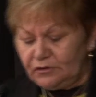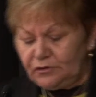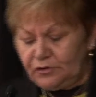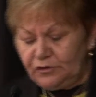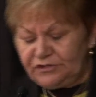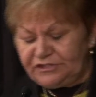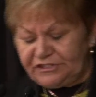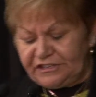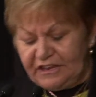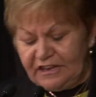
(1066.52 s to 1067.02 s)

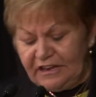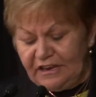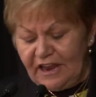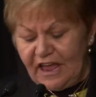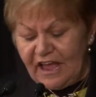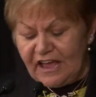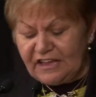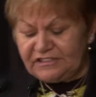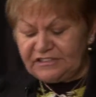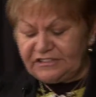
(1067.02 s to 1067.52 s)
To see
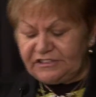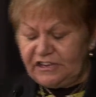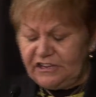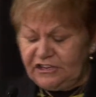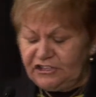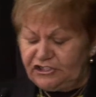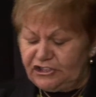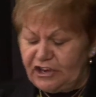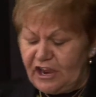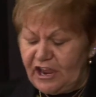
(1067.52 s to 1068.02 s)

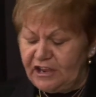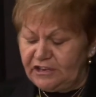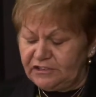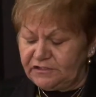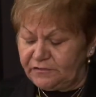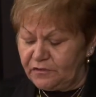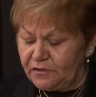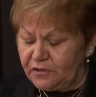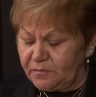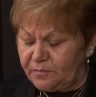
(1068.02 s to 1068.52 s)
lasting
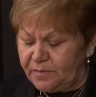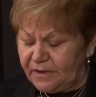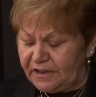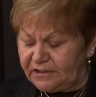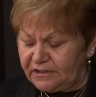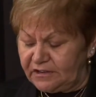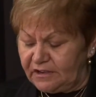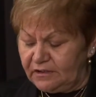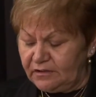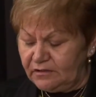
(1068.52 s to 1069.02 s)
change for the
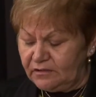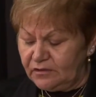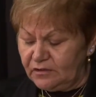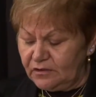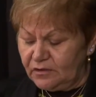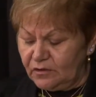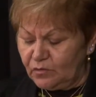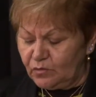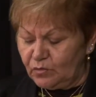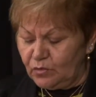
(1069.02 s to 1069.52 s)
better
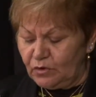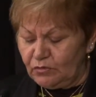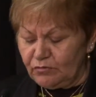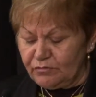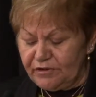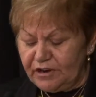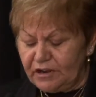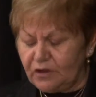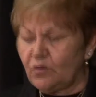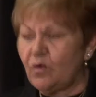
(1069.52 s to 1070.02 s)
will
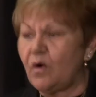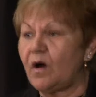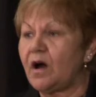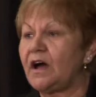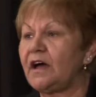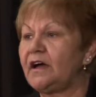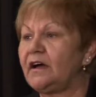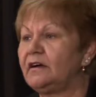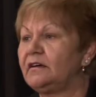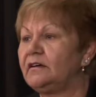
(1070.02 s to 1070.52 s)

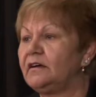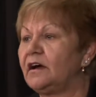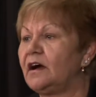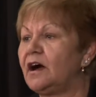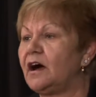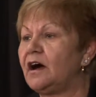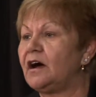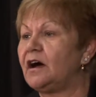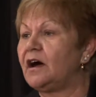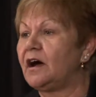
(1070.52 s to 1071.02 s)
require
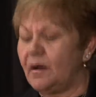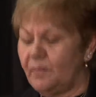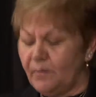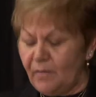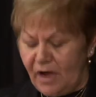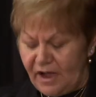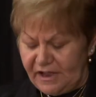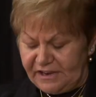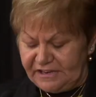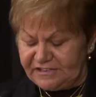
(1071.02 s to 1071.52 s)
a
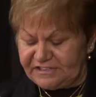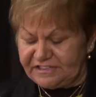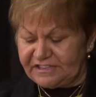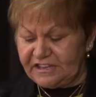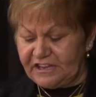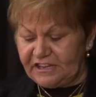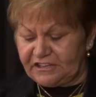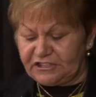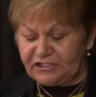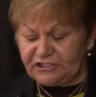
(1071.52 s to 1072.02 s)

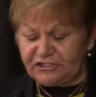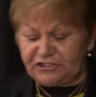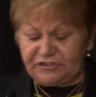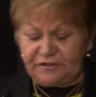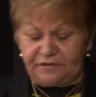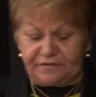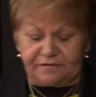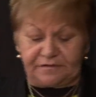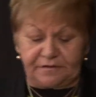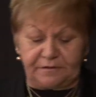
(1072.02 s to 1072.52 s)
mindset
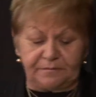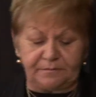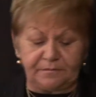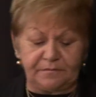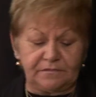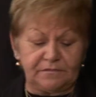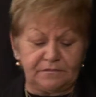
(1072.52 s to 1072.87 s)
shift.